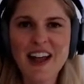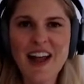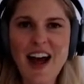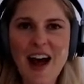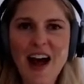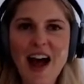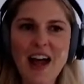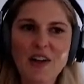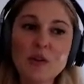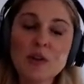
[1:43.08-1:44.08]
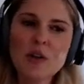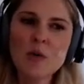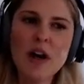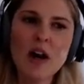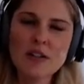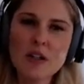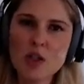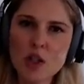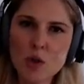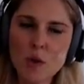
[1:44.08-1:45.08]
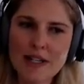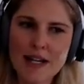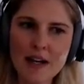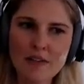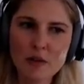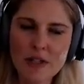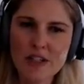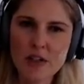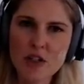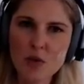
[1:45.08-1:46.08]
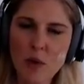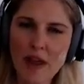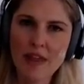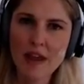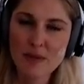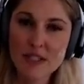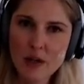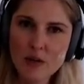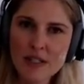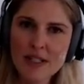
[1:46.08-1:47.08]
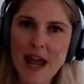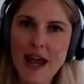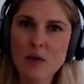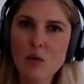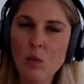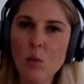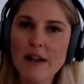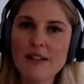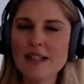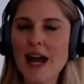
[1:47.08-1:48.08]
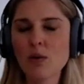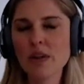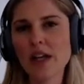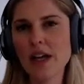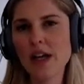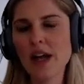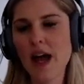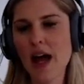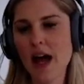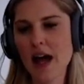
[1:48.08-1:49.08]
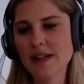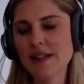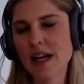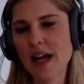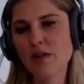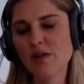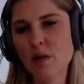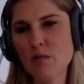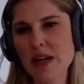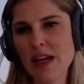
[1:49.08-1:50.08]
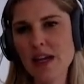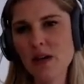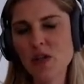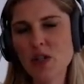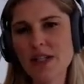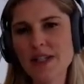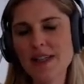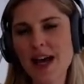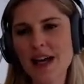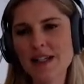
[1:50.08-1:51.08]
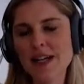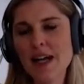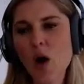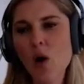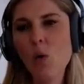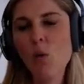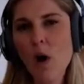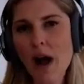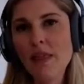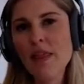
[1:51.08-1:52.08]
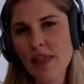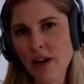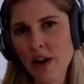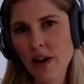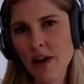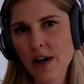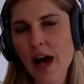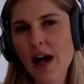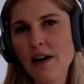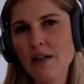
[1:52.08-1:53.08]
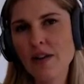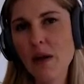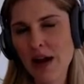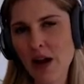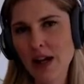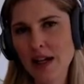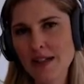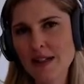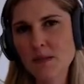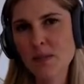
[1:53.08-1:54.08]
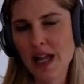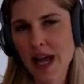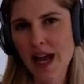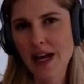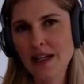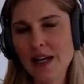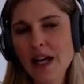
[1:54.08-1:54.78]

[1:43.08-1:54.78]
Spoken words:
At Google, we also do a ton of research with Ipsos, and one stat really stuck out for me, which is that 1/3 of Americans plan